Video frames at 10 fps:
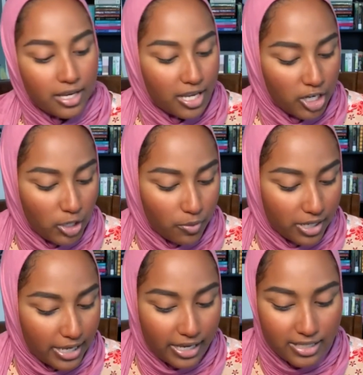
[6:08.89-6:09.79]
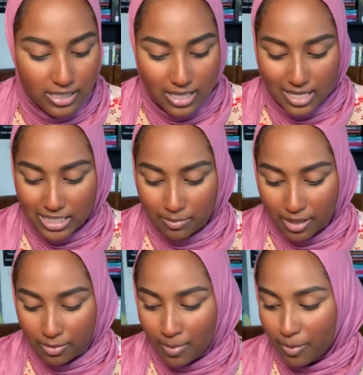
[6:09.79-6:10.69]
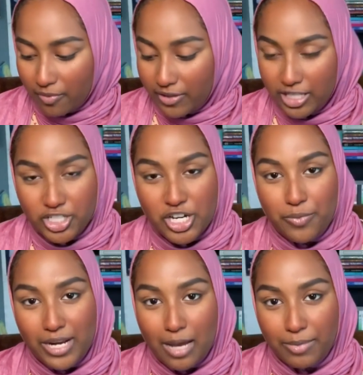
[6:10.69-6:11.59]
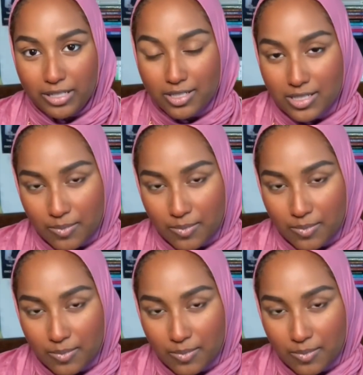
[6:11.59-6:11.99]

And you know what? 8 is the last time I remember feeling genuine happiness.